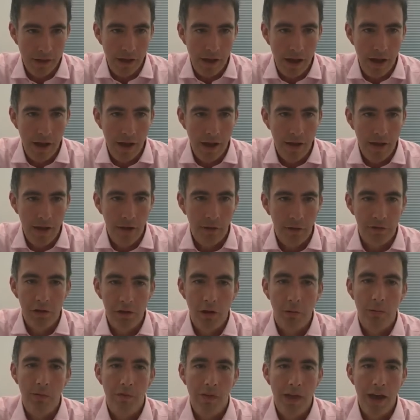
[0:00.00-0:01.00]
On
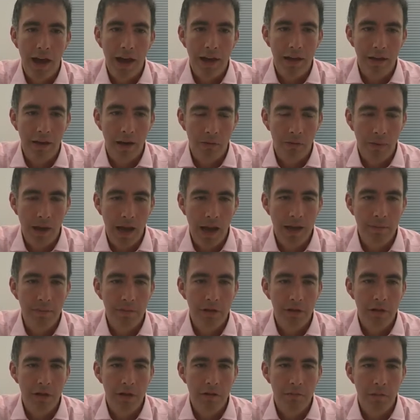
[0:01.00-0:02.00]
top of that, we aim to
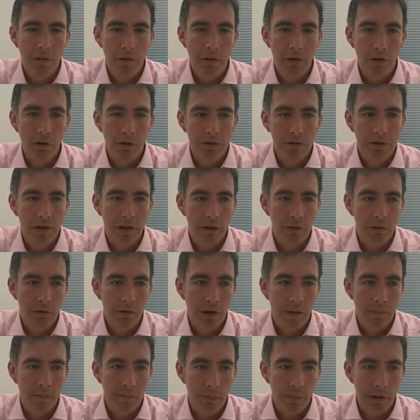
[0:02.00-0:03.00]
do more. So
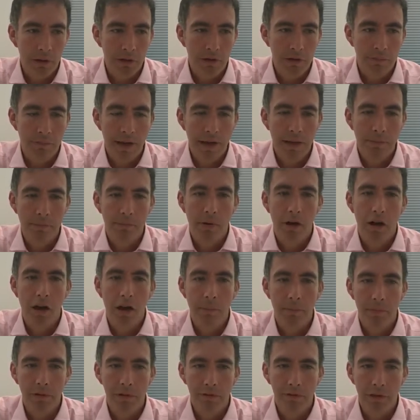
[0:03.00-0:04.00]
we look to make
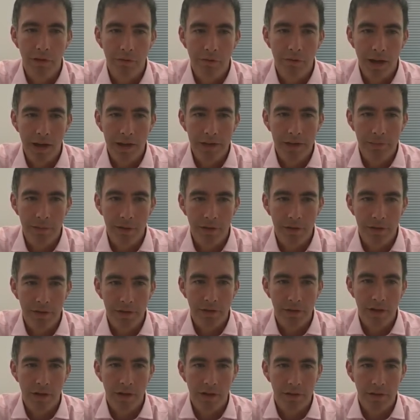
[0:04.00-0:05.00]
purposeful investments.
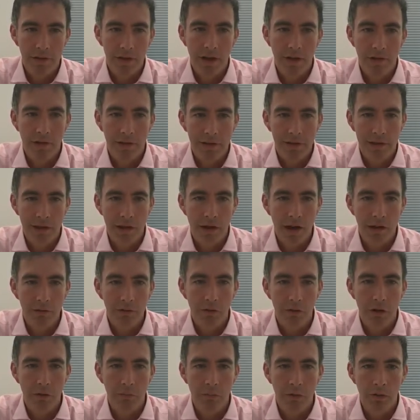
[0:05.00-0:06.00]
As you can see on the side, we've
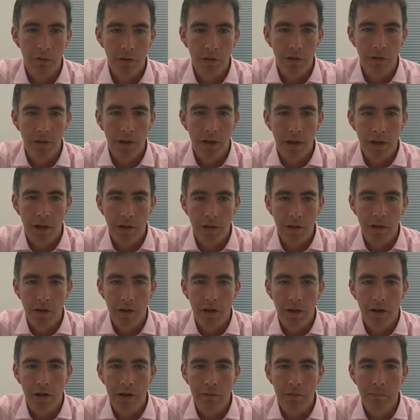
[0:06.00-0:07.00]
got more than
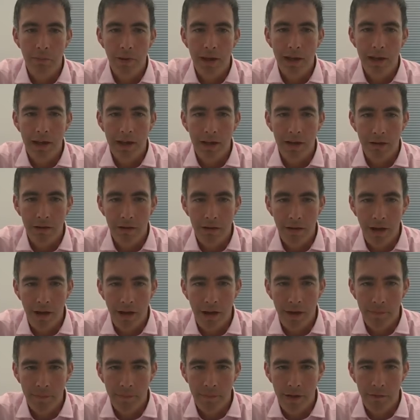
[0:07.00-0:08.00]
9 billion
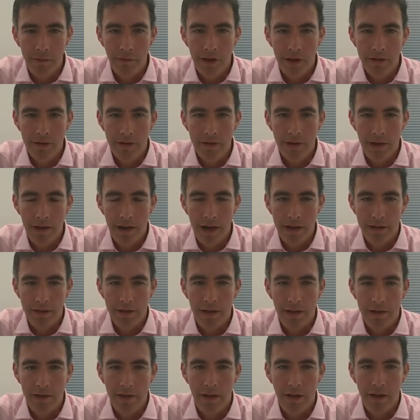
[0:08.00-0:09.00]
invested in
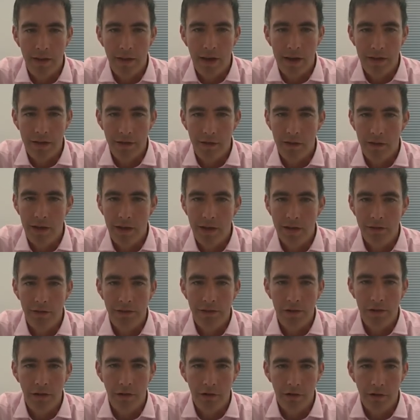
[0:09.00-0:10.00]
assets like that. So things like
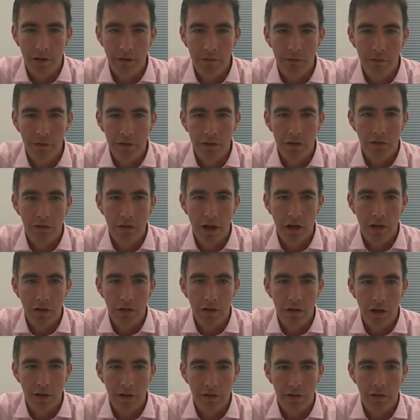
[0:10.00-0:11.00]
social
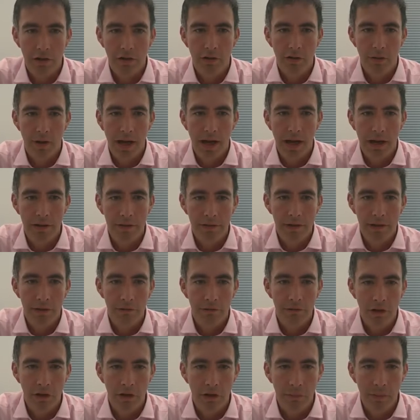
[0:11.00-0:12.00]
infrastructure, social housing,
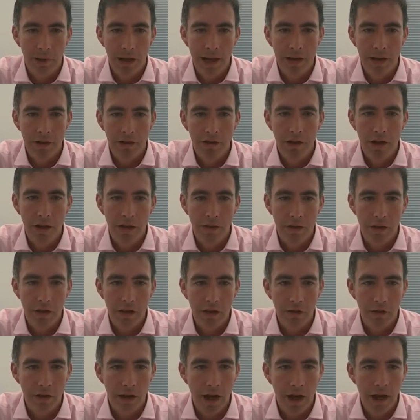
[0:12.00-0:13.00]
renewable energy in
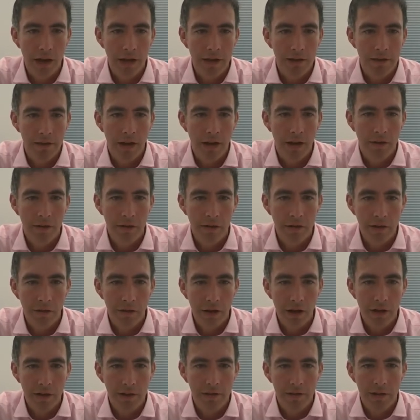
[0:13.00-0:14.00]
the UK's
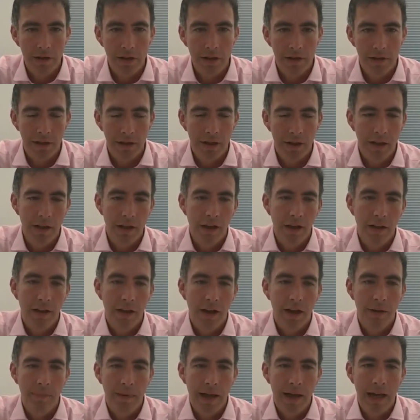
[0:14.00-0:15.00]
universities,
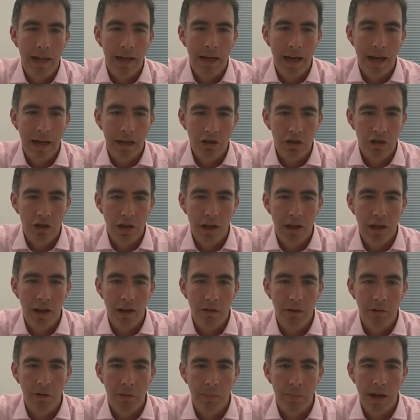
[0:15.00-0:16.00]
and our
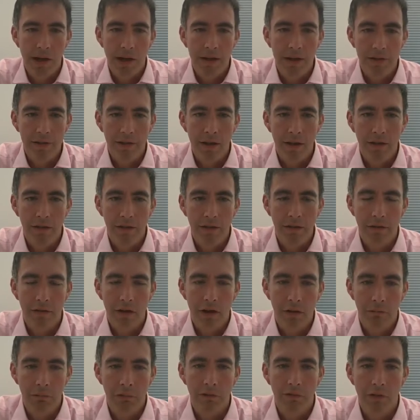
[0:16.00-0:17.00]
shareholder base, those who
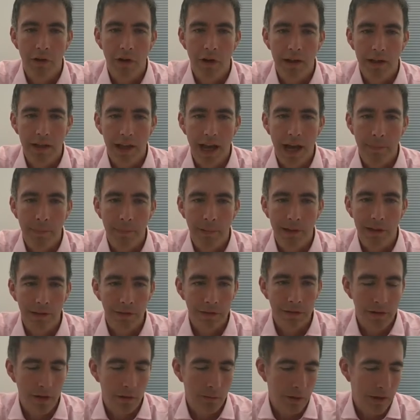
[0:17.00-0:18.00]
kind of provide capital
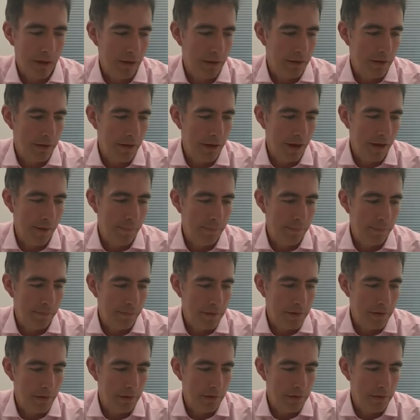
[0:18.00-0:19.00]
so we can
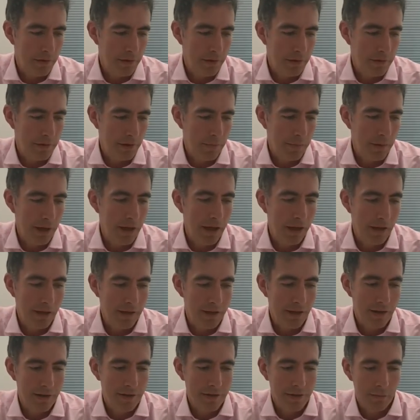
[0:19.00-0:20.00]

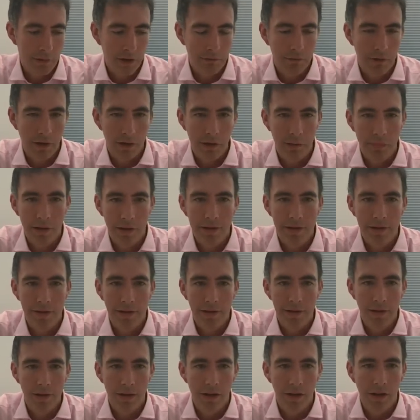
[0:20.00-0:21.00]
exist and run the
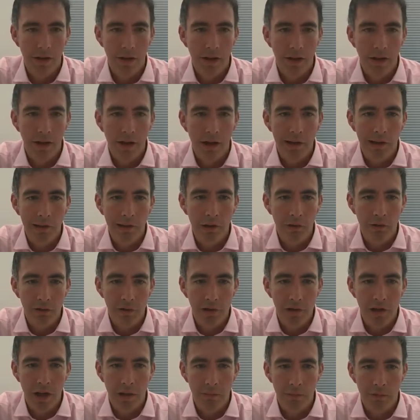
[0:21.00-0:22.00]
business, are
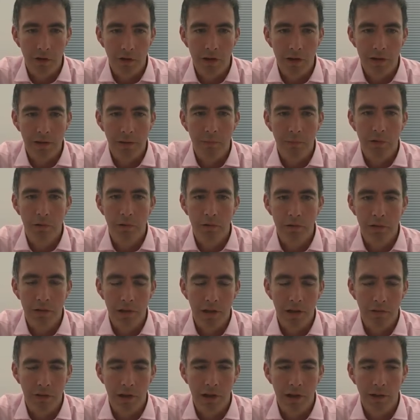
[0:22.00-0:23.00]
long-term and very
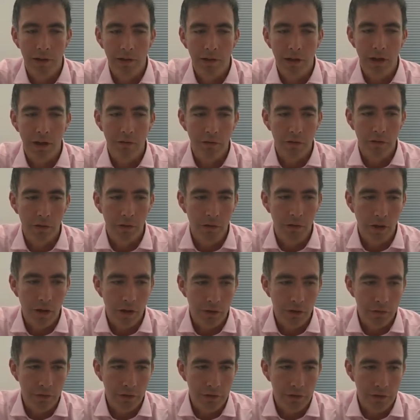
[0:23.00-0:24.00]
supportive and are looking for
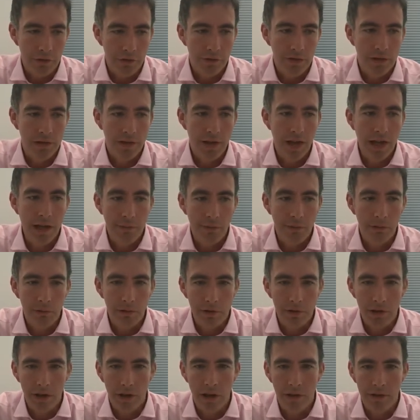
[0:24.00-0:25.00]
sort of stable
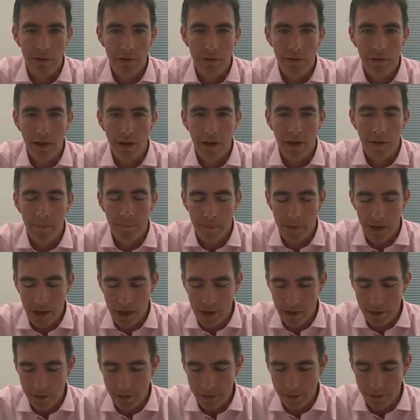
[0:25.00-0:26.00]
returns
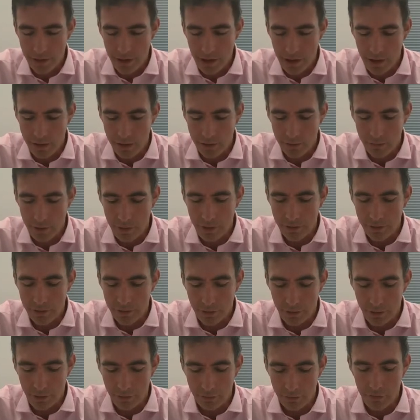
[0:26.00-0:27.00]
as opposed to
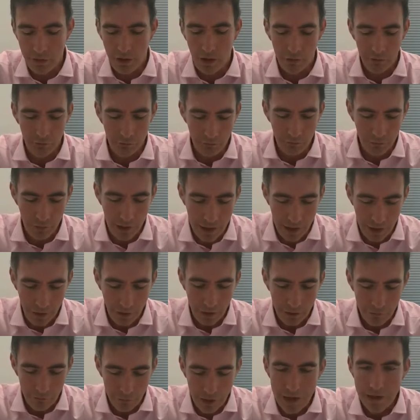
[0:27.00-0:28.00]
kind of really
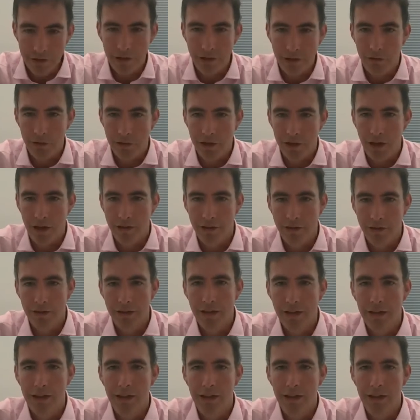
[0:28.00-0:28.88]
high racy returns.